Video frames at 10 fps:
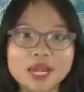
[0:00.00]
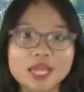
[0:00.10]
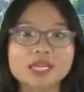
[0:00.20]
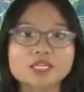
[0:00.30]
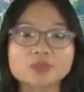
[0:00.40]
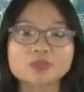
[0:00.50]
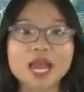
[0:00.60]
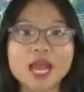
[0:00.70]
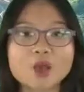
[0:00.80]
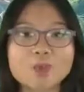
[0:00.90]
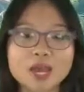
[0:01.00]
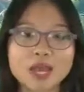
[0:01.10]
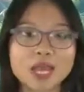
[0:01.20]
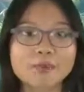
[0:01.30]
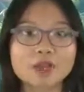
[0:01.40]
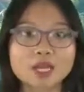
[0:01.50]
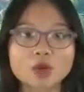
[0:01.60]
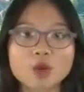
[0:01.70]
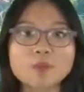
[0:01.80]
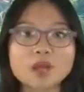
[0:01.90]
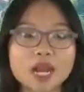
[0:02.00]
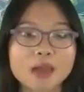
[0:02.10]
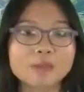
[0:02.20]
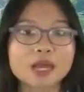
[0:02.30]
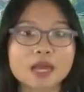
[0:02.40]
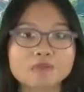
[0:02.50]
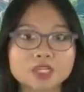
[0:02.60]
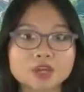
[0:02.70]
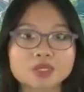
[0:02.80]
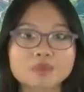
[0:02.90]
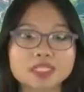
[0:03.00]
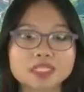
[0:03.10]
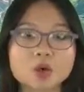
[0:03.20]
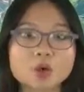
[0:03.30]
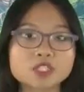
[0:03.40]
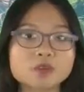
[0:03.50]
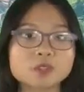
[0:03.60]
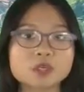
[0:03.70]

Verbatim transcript: your total body weight, your height, and your activity level.